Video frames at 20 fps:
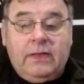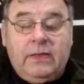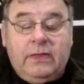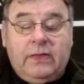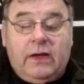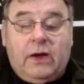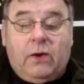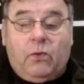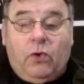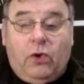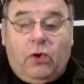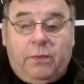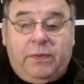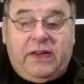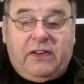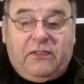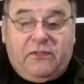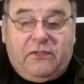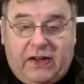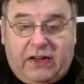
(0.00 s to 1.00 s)
There will
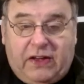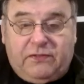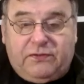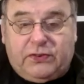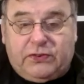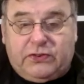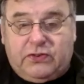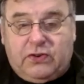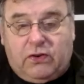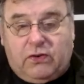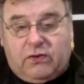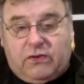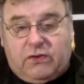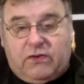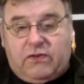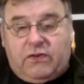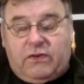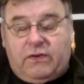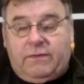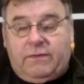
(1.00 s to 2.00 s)
be a faithful church.